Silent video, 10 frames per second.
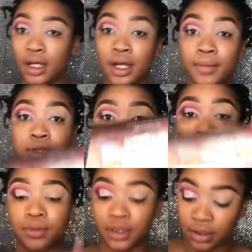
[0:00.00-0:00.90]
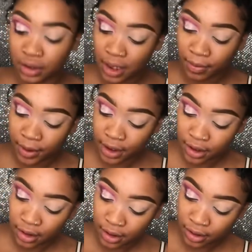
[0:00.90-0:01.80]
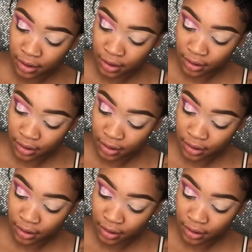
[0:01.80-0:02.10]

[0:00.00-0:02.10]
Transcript: I'm gonna just put it on top of here.